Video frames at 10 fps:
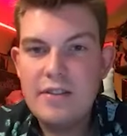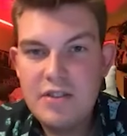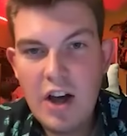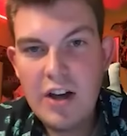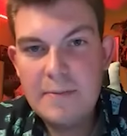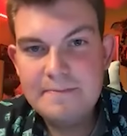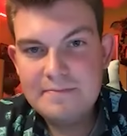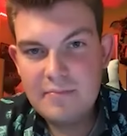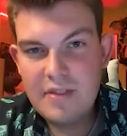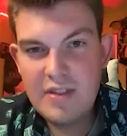done
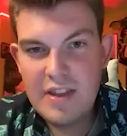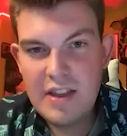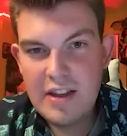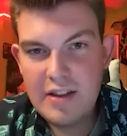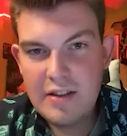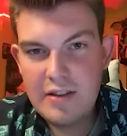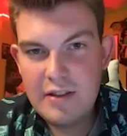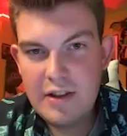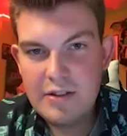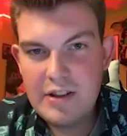the
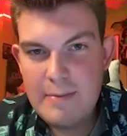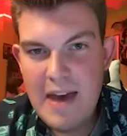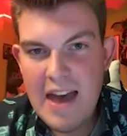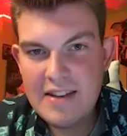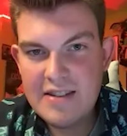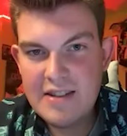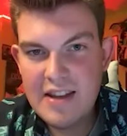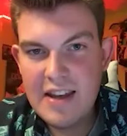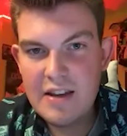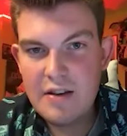the Lemax
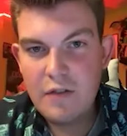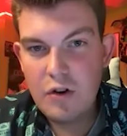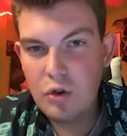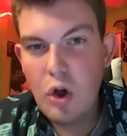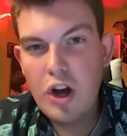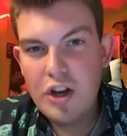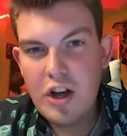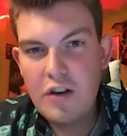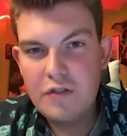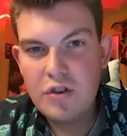gig for long
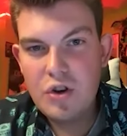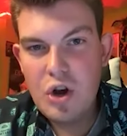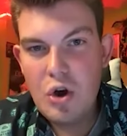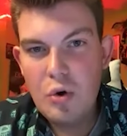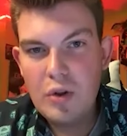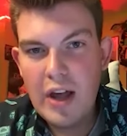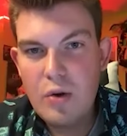enough to know like